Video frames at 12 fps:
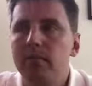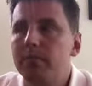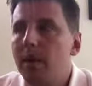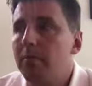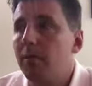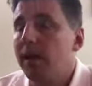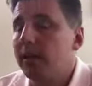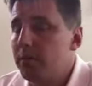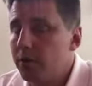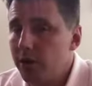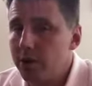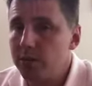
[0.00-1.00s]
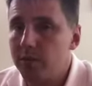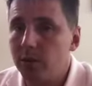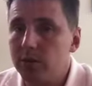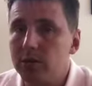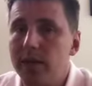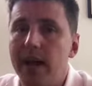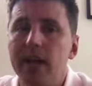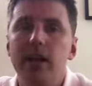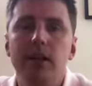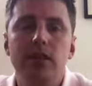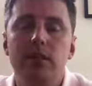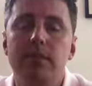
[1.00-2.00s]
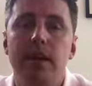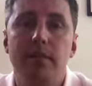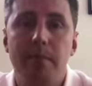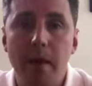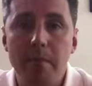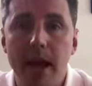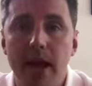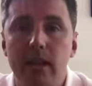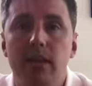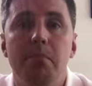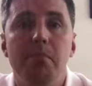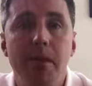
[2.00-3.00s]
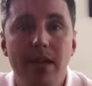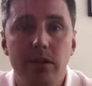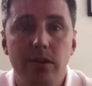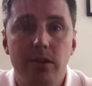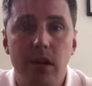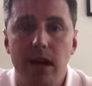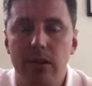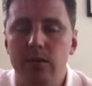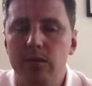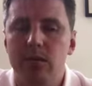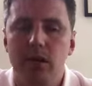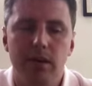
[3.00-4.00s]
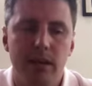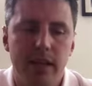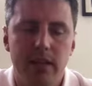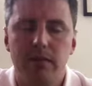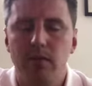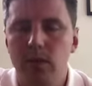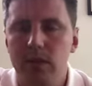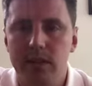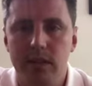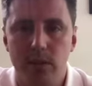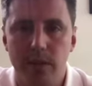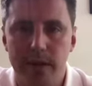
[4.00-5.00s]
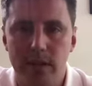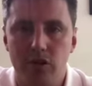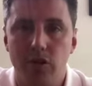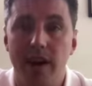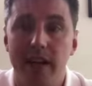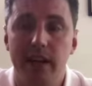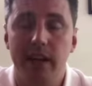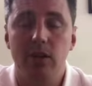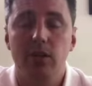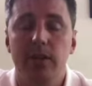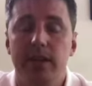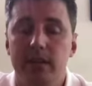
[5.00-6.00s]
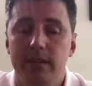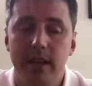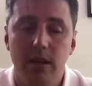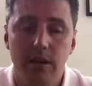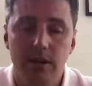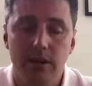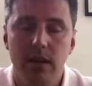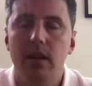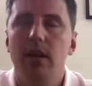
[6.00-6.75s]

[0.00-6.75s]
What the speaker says: applied a progression model to that to then map out the mesocycle, so the next 4 to 6 weeks of training, including deloads.